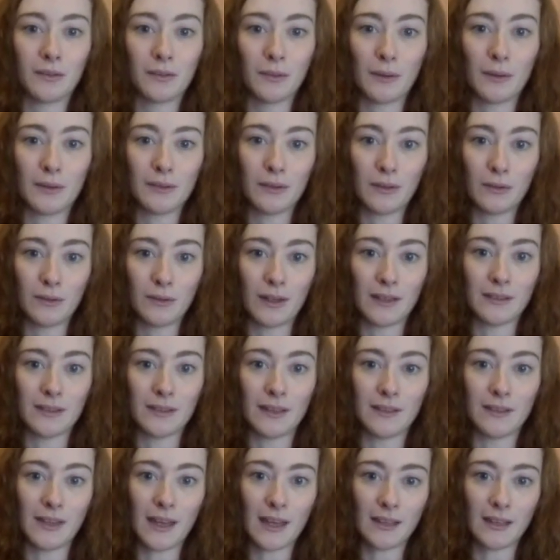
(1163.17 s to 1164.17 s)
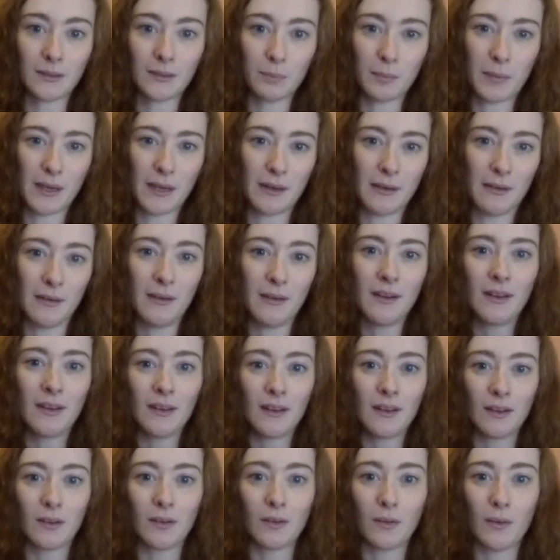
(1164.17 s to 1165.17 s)
So I do think that that's been
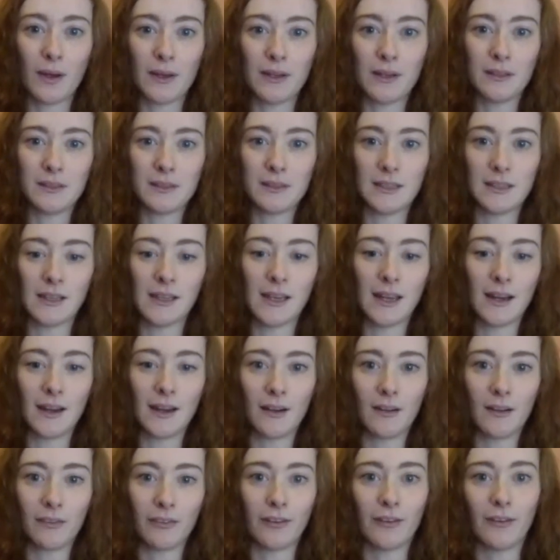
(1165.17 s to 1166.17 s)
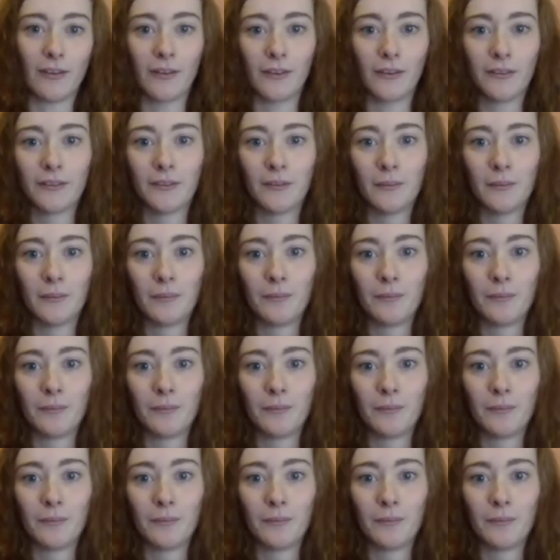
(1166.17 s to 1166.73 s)
quite a delayer for us.